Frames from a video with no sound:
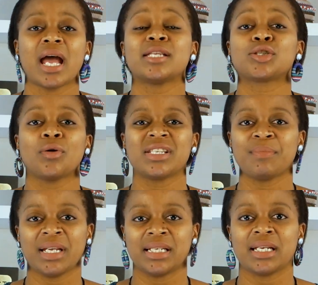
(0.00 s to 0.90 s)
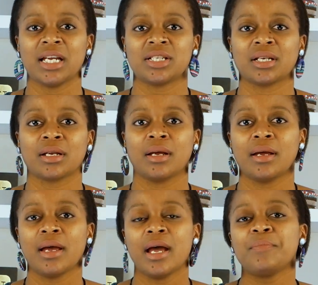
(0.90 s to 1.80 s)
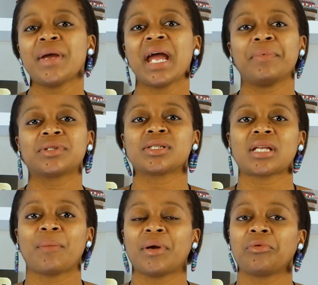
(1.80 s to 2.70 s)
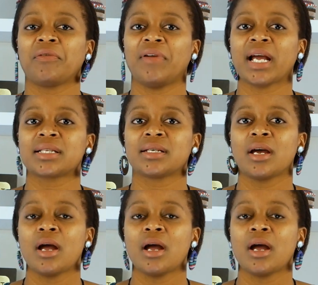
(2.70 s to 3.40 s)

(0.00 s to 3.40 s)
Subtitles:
and so is meditation. Be able to stop and reflect.